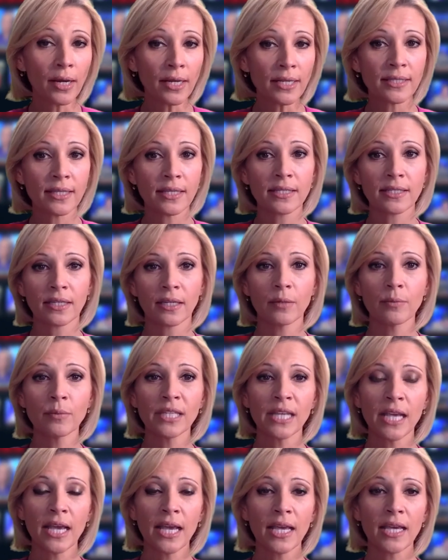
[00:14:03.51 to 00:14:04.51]

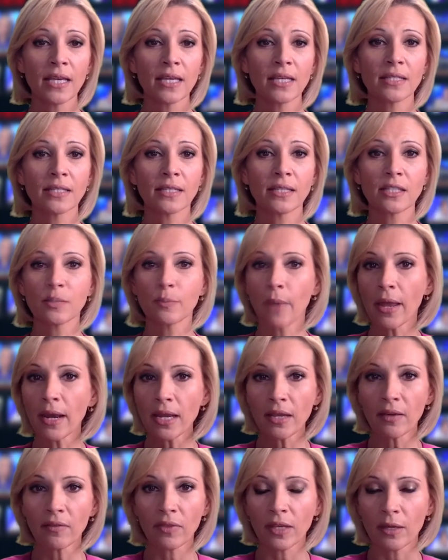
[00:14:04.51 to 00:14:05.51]
systems. Since
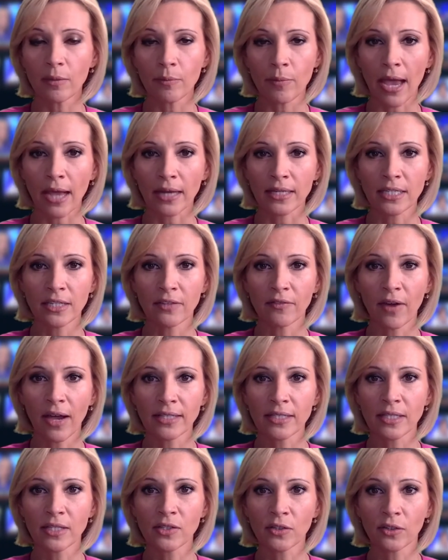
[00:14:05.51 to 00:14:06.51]
many of the impacted
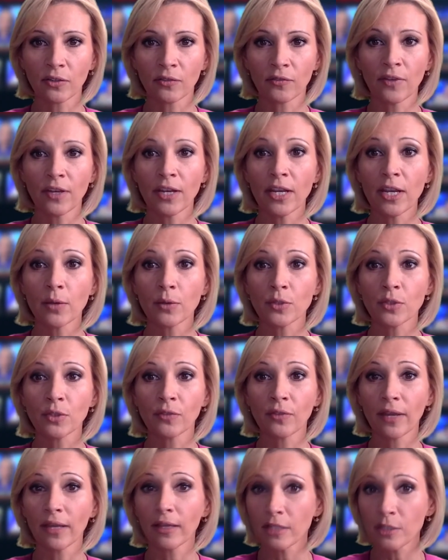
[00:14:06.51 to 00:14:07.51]
devices are video
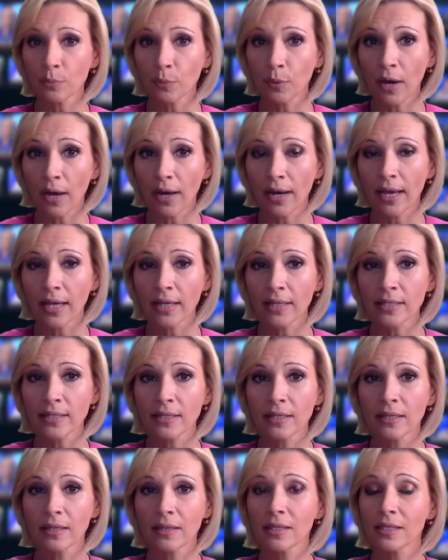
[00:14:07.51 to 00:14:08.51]
surveillance
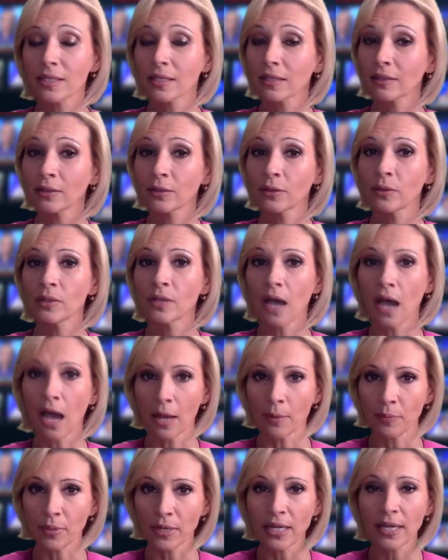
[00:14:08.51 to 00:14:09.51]
products, this includes
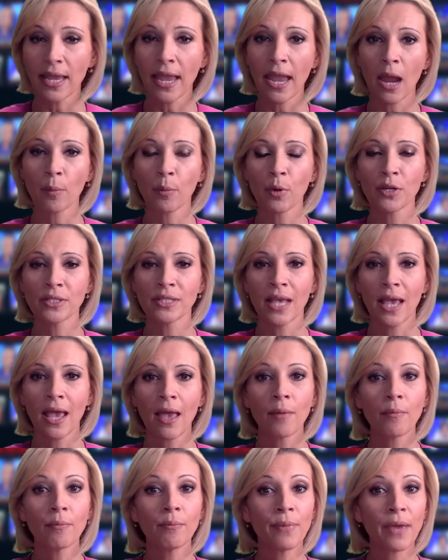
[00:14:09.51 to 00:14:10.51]
IP cameras,
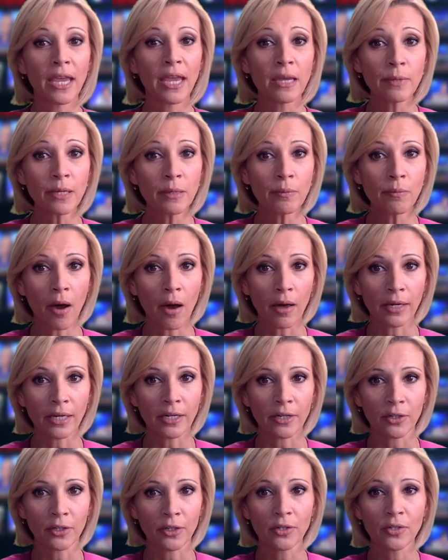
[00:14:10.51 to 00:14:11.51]
baby
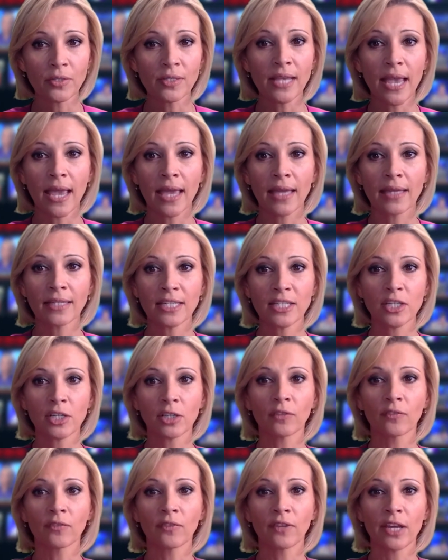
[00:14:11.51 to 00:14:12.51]
monitors, and
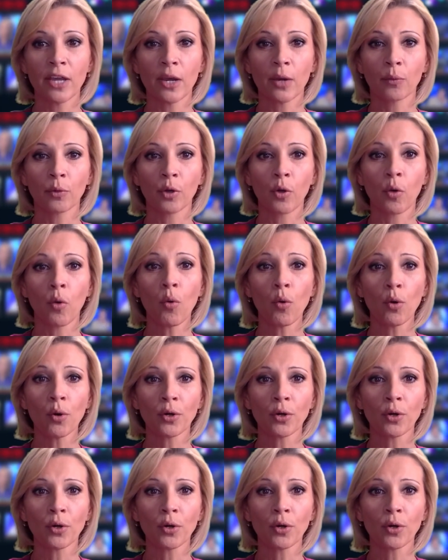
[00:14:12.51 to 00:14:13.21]
digital video recorders.